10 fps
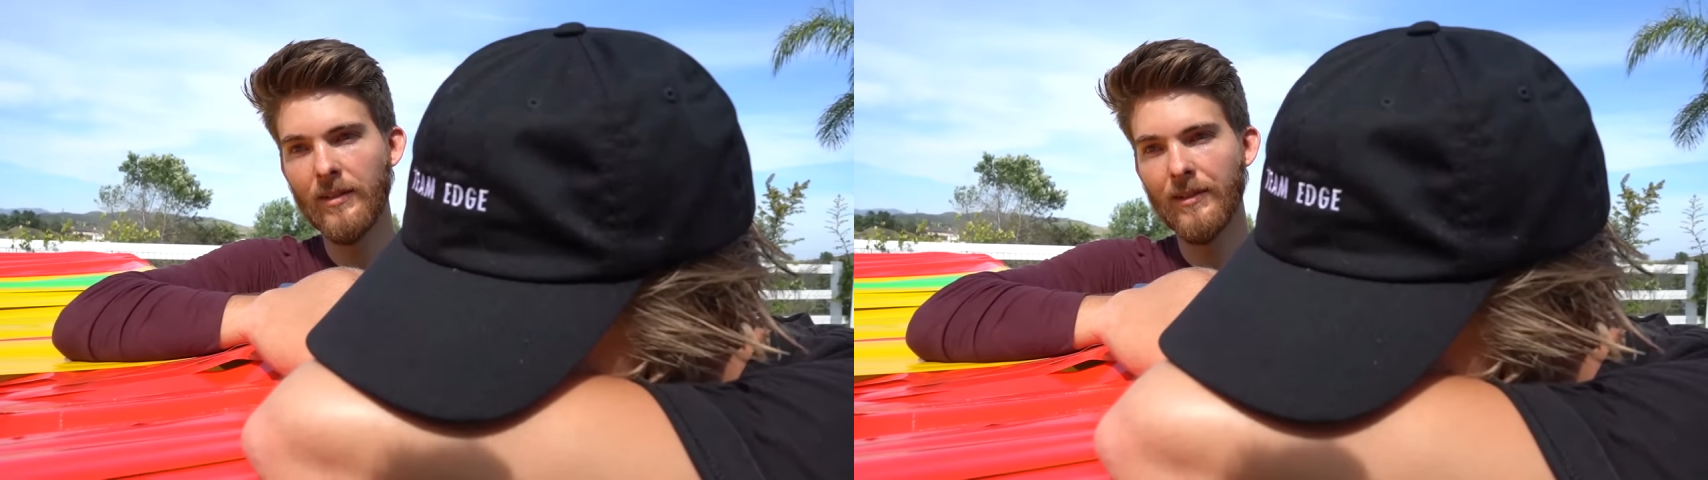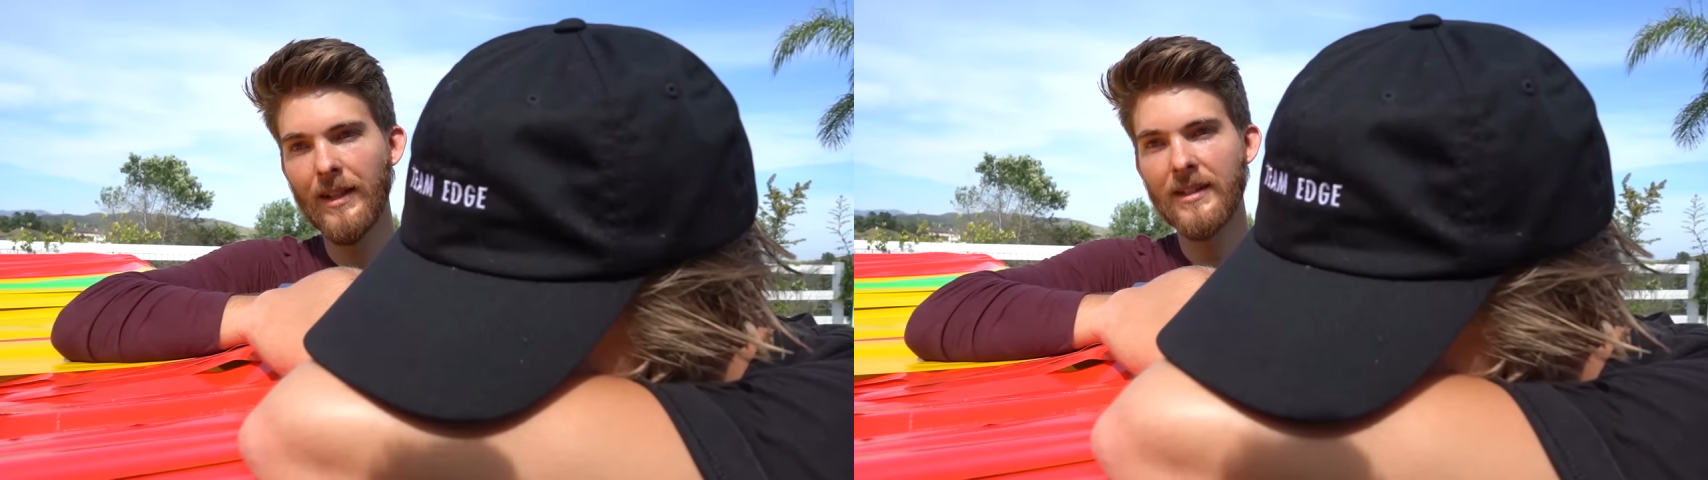
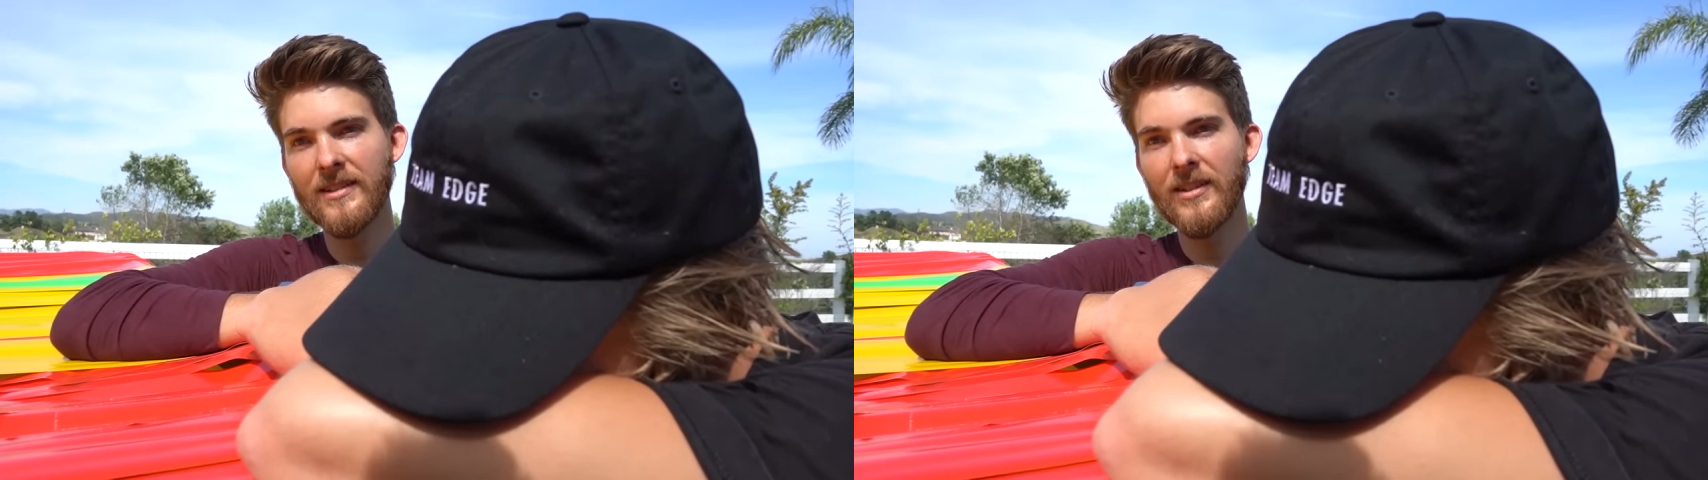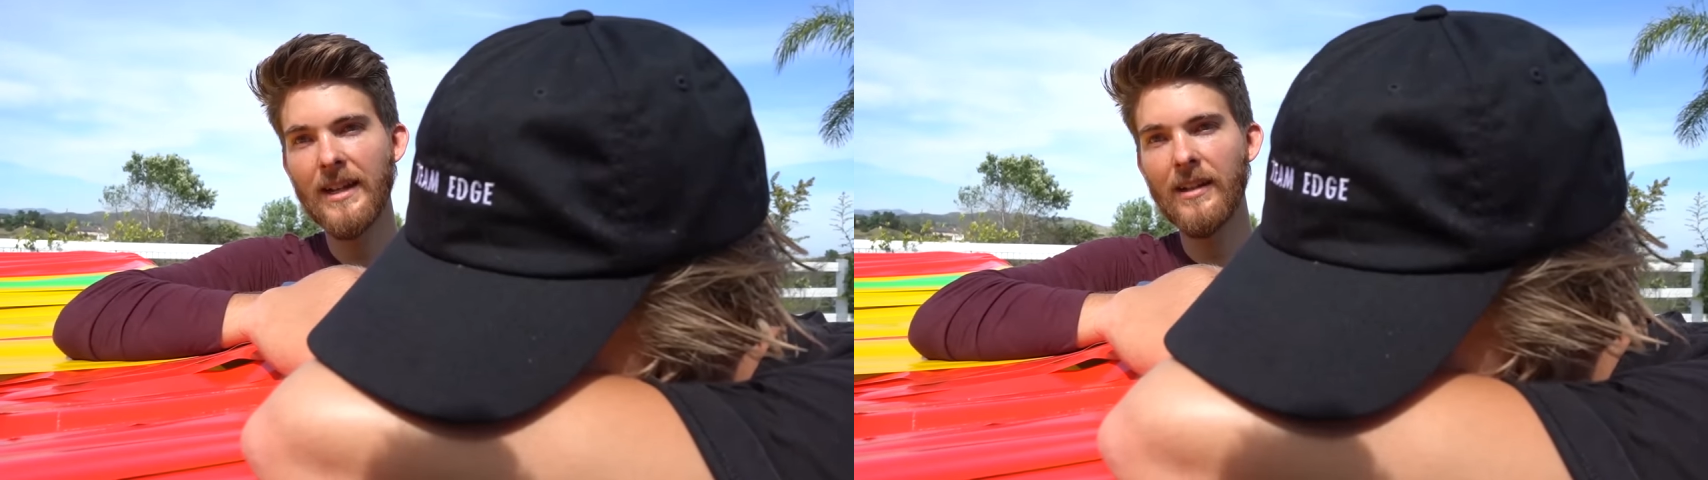We Let us
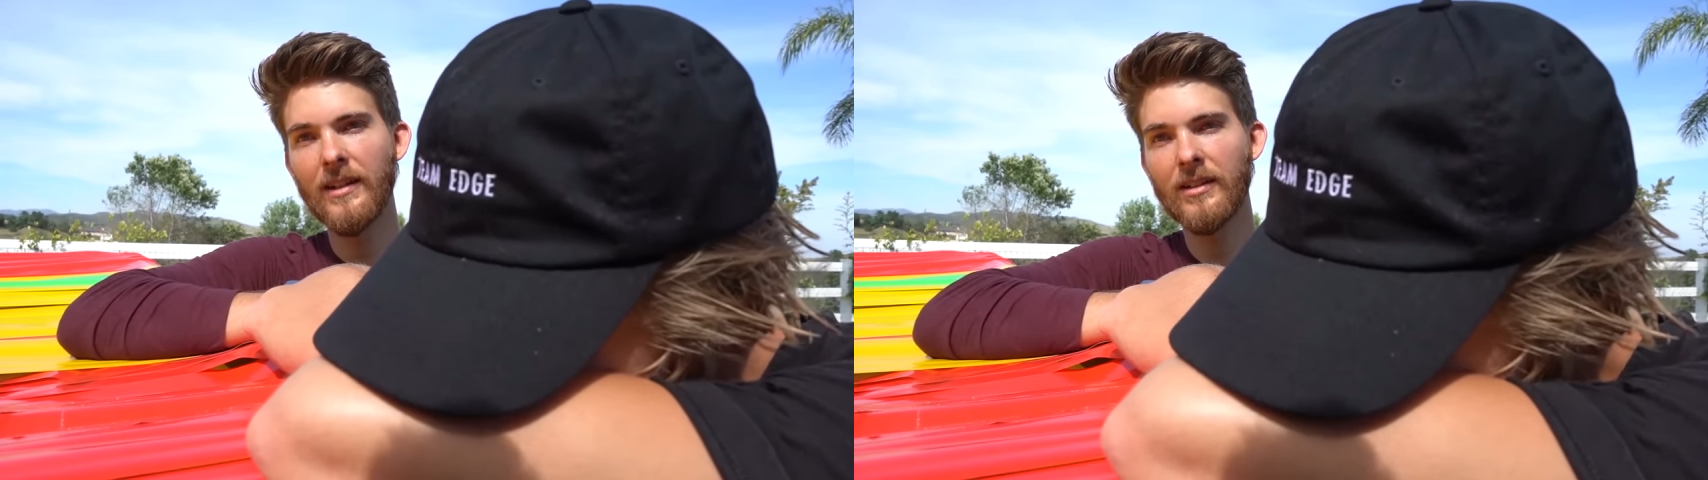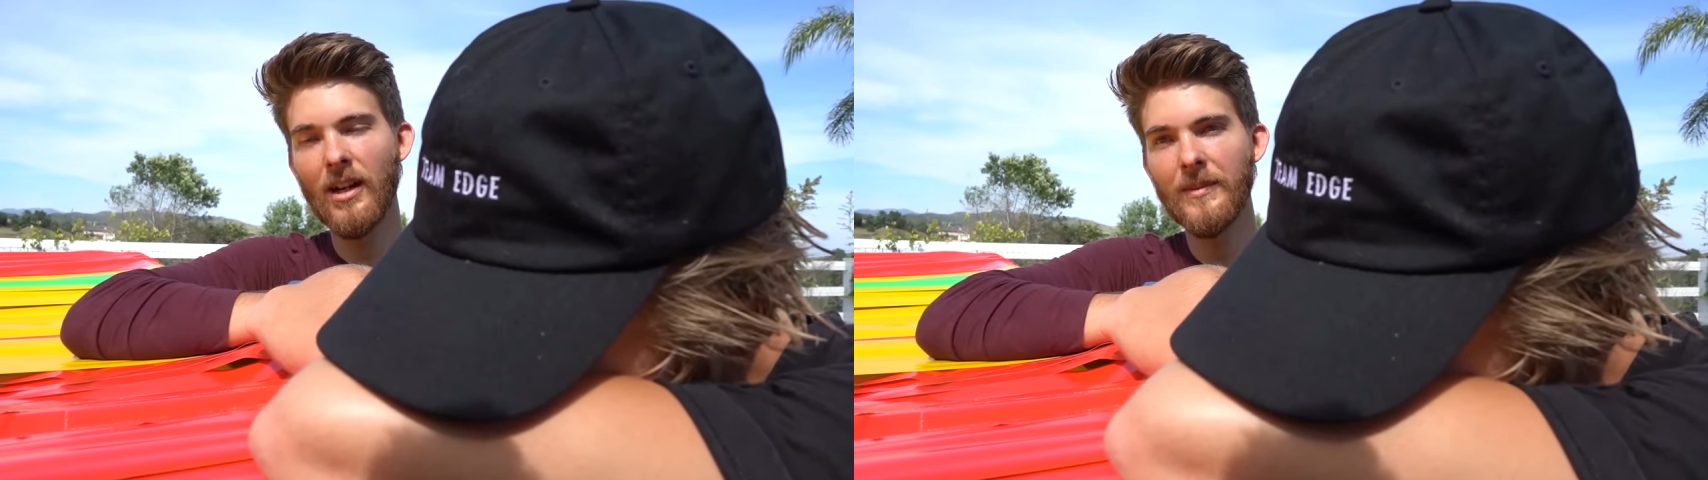know down in
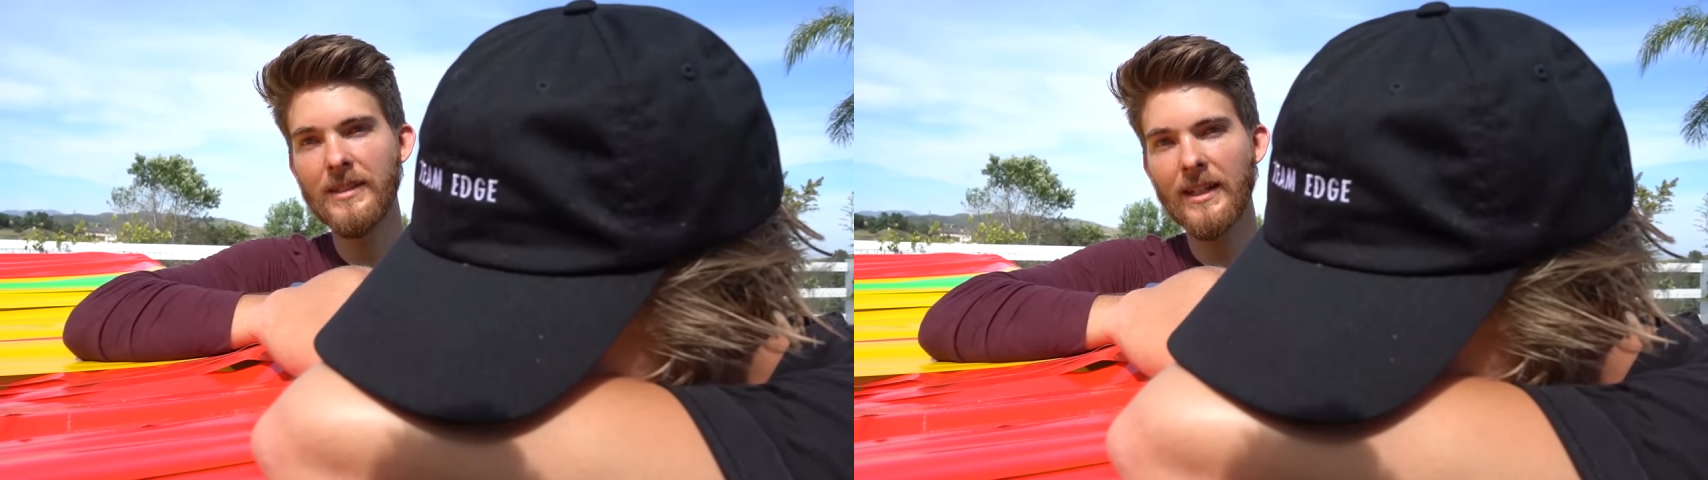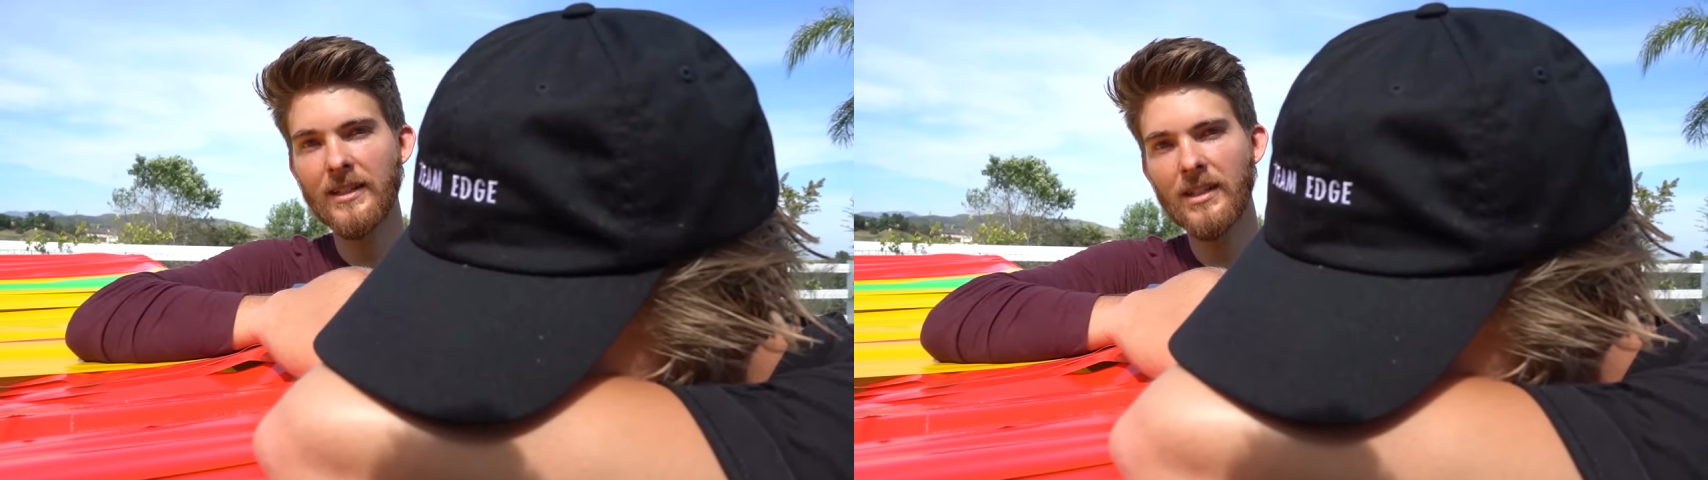the comment
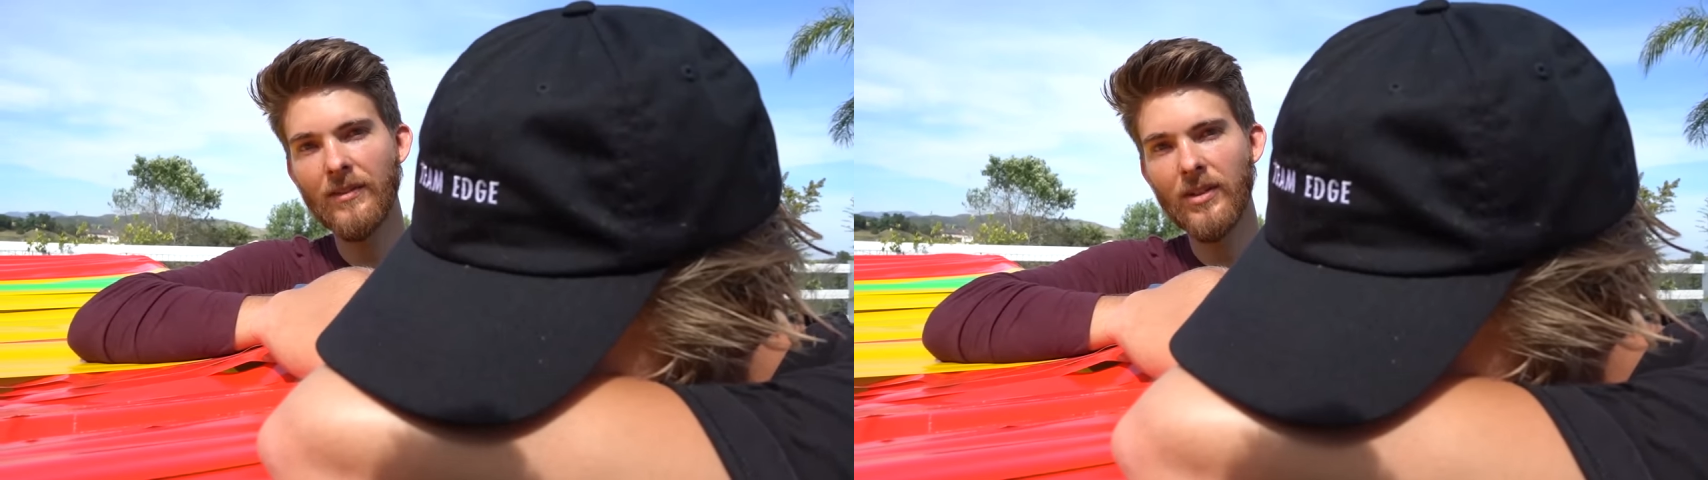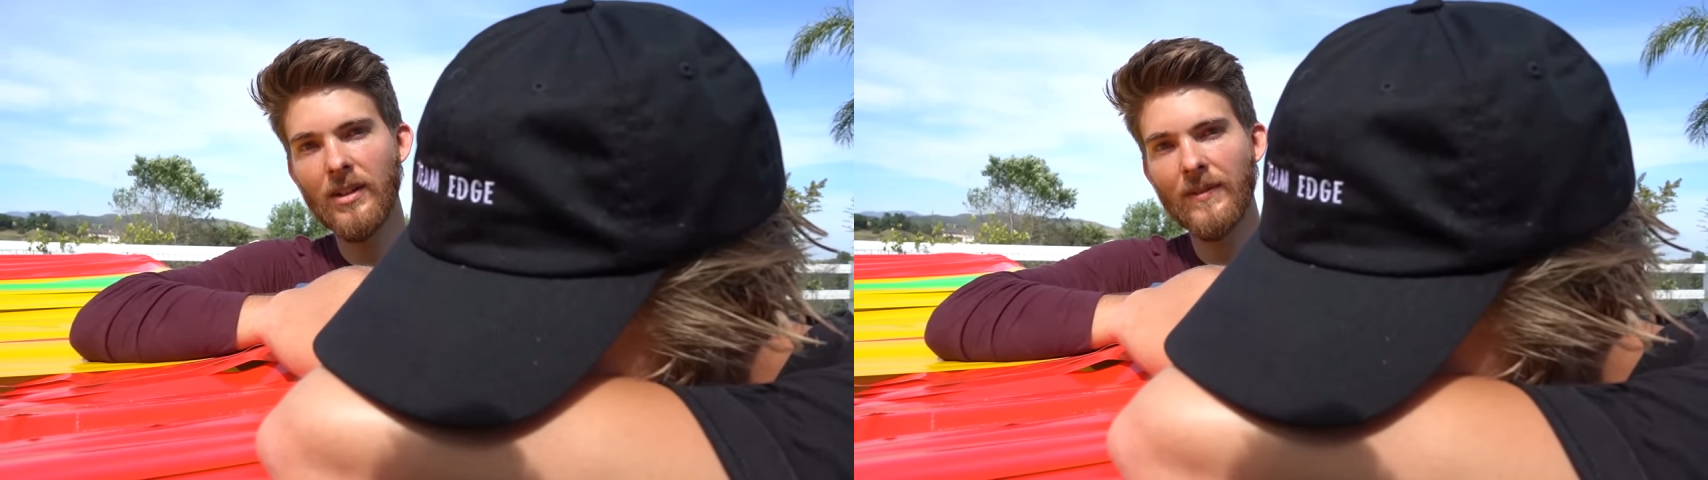section if you